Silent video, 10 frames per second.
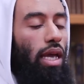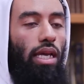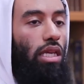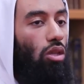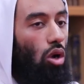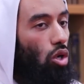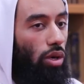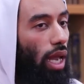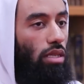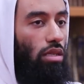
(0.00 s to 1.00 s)
He did not
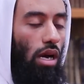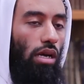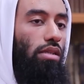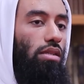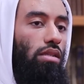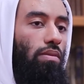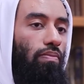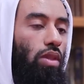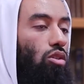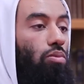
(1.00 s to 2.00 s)
create us
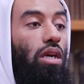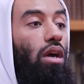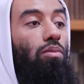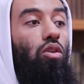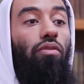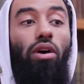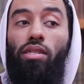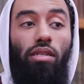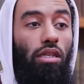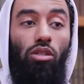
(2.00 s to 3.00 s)
to become
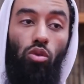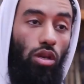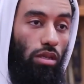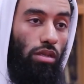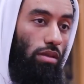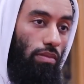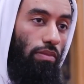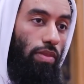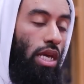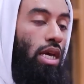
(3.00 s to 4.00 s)
university students.
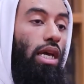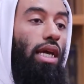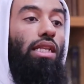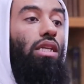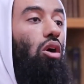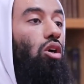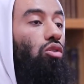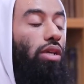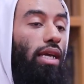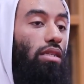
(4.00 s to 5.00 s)
He did not
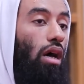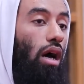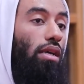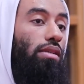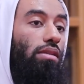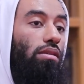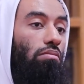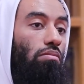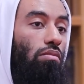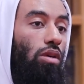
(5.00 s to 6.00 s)
create
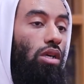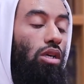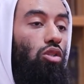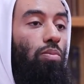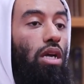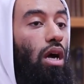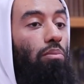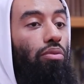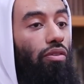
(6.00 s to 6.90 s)
us to become